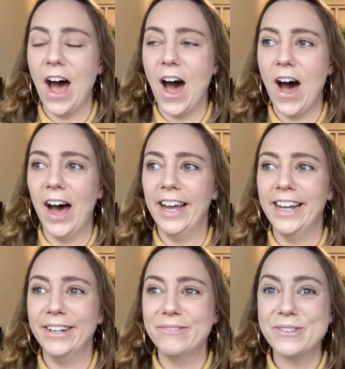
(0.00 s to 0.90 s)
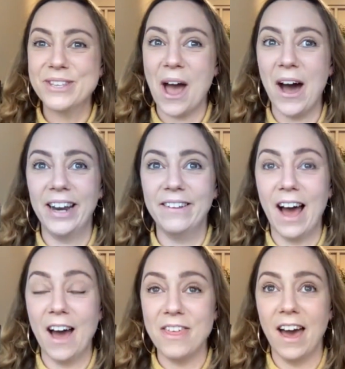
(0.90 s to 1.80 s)
I was kind of,
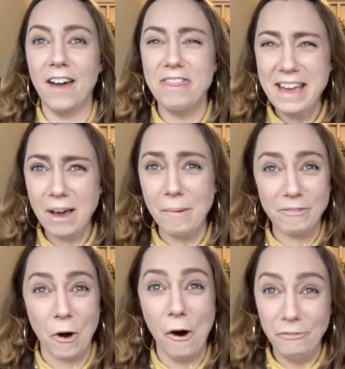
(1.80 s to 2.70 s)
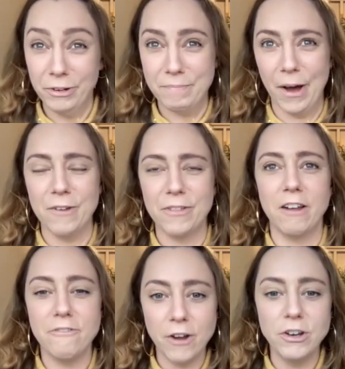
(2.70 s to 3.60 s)
I think I might have got offered both. And
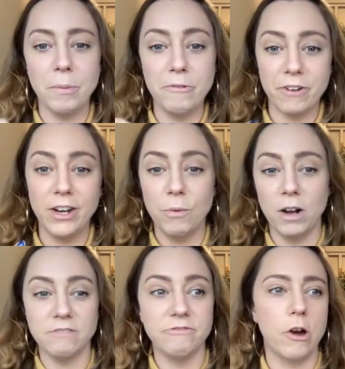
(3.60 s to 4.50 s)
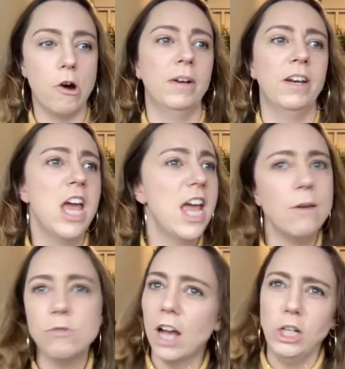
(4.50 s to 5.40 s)
I phoned up a friend who worked in film, and he
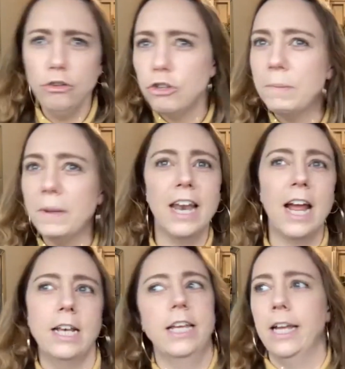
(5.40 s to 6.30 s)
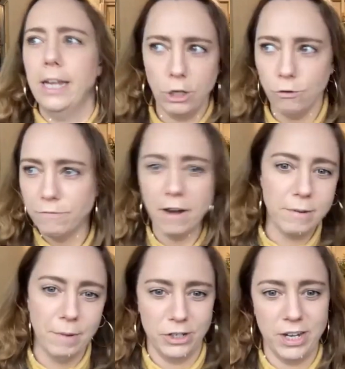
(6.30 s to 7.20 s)
was like, you should be an AD. You're very
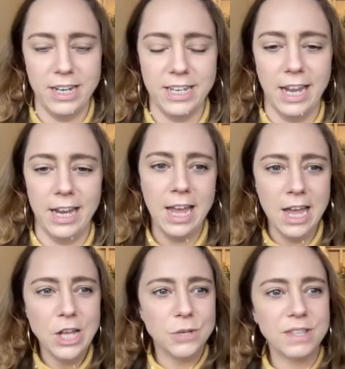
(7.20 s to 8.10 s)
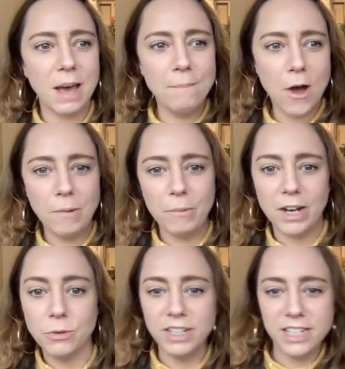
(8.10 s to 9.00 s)
much an AD. So it was that moment where,
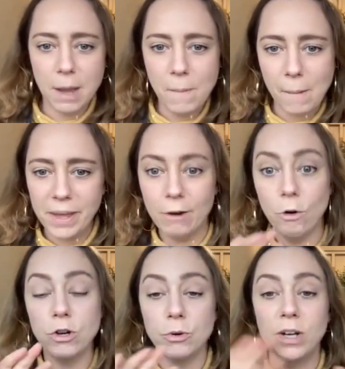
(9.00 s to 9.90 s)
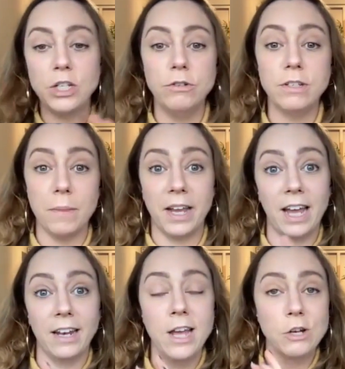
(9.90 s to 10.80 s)
do I step up here or do I do something?
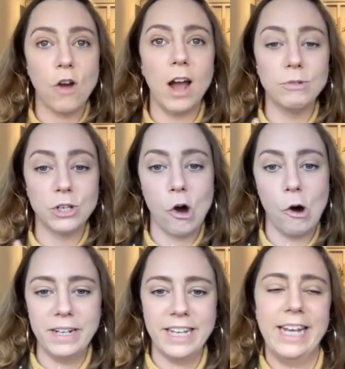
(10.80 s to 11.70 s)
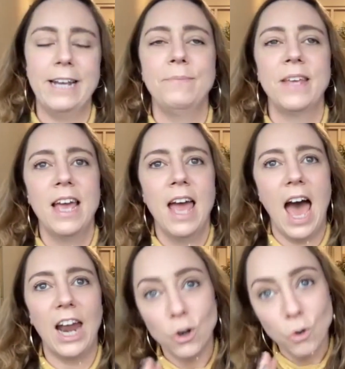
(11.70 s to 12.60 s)
And Trying was a comedy,
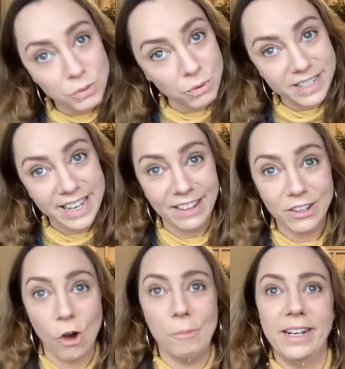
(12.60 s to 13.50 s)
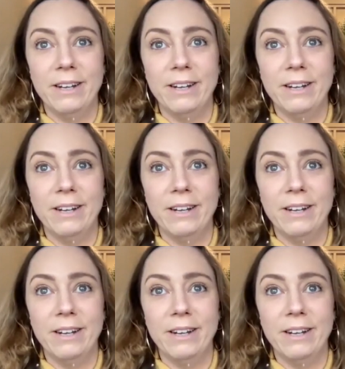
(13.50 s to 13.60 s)
and I'd always wanted to get into comedy.